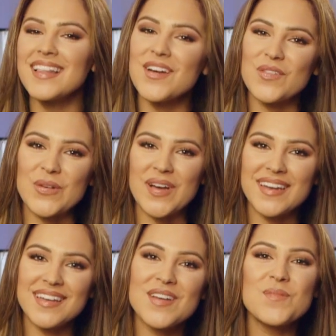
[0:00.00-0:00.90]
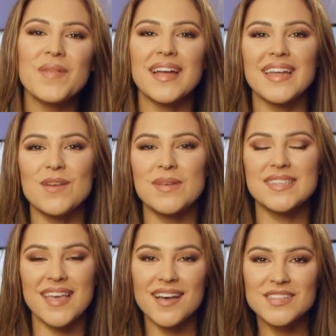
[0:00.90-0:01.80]
Hello everyone, my name is
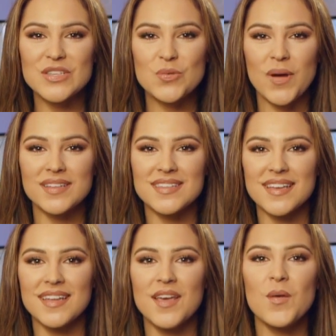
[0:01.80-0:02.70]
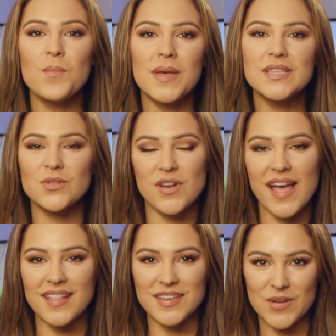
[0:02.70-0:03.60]
Kelsey Swanson, Miss Rhode
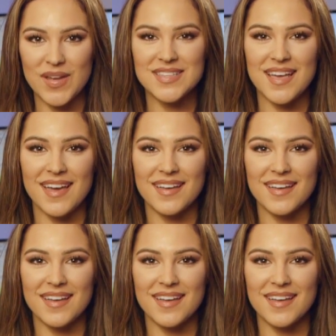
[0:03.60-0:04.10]
Island USA,